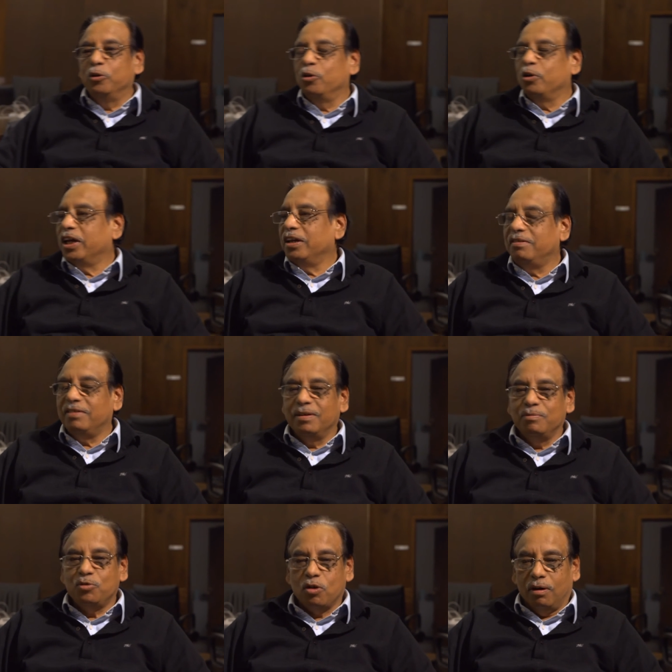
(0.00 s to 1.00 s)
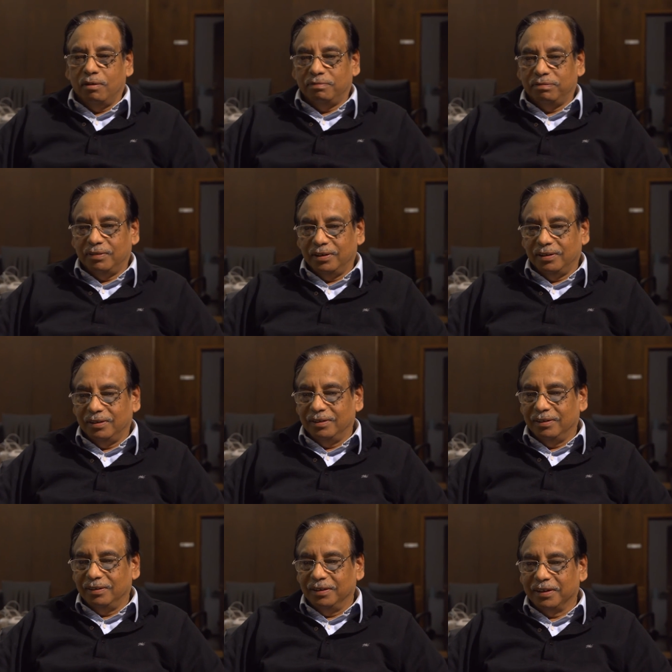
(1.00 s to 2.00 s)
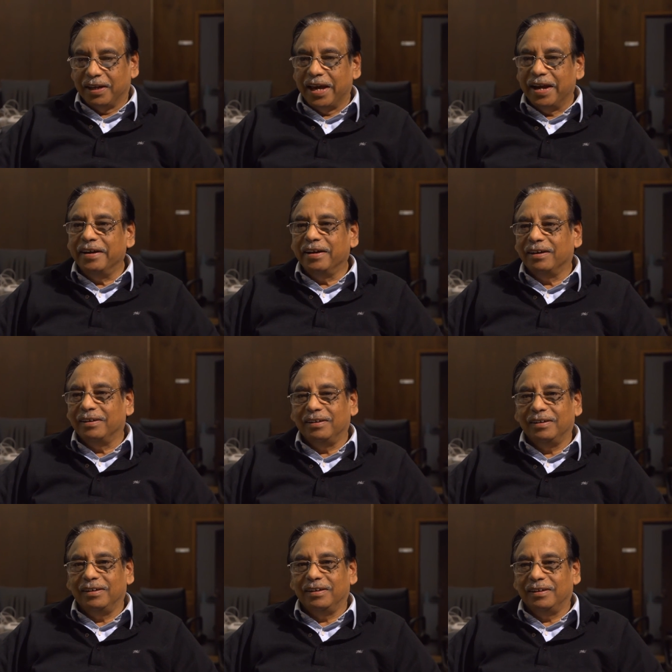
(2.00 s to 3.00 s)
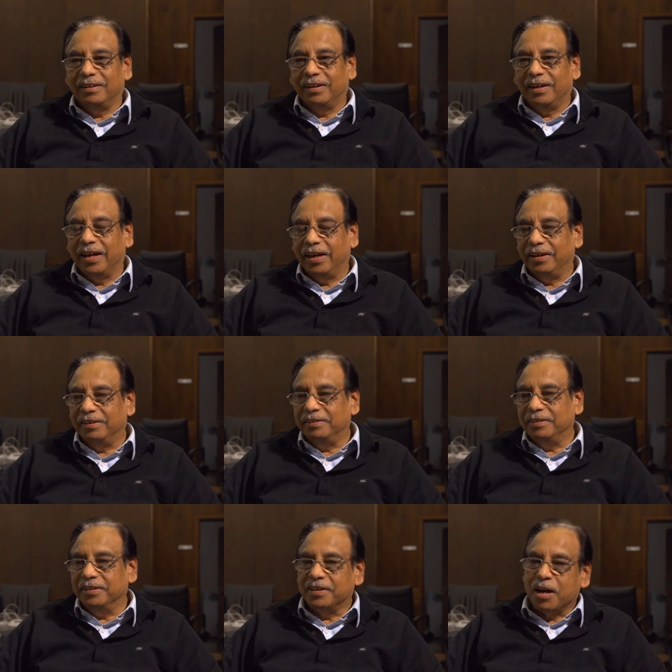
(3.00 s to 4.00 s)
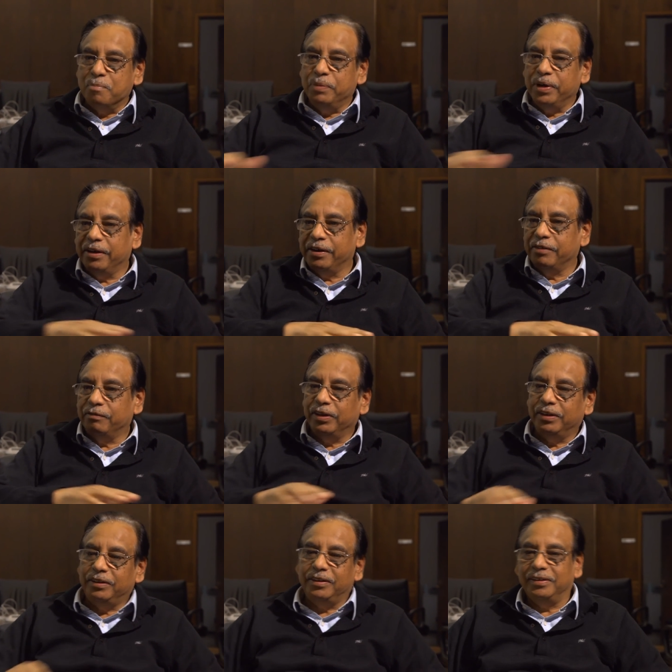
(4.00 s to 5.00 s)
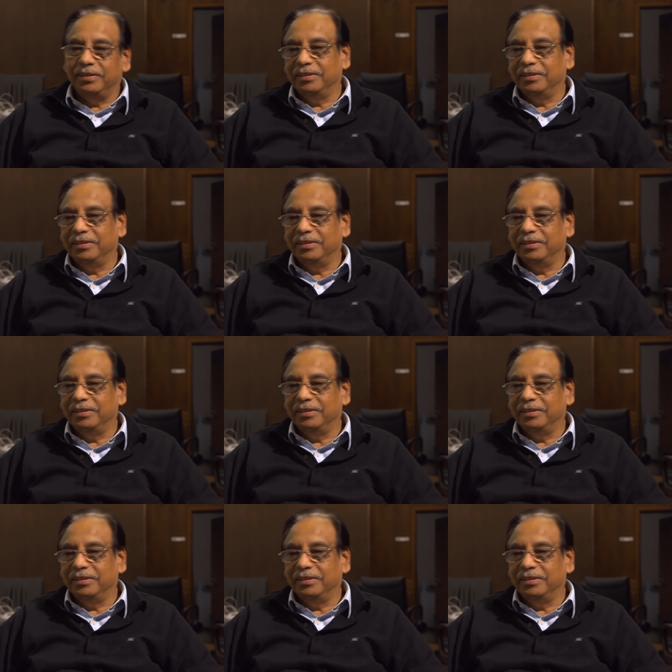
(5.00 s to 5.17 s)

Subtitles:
you look in terms of Canada and compare it with